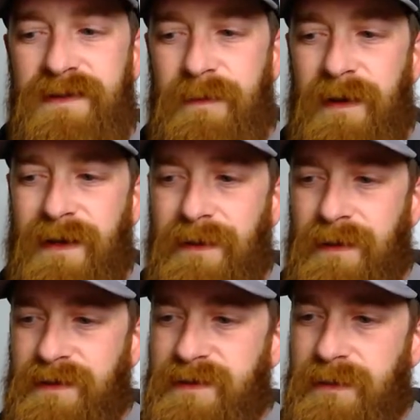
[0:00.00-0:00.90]
to make
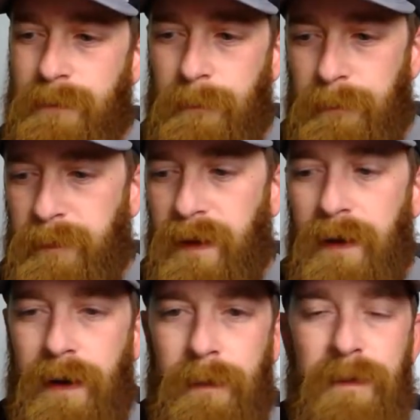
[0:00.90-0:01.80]
this
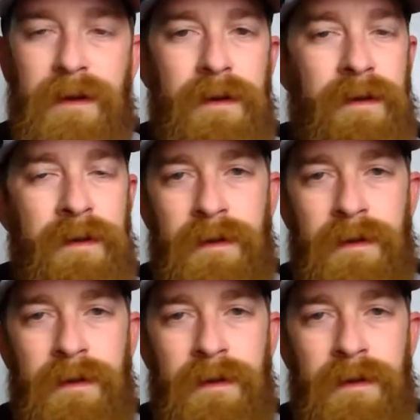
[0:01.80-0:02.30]
bomb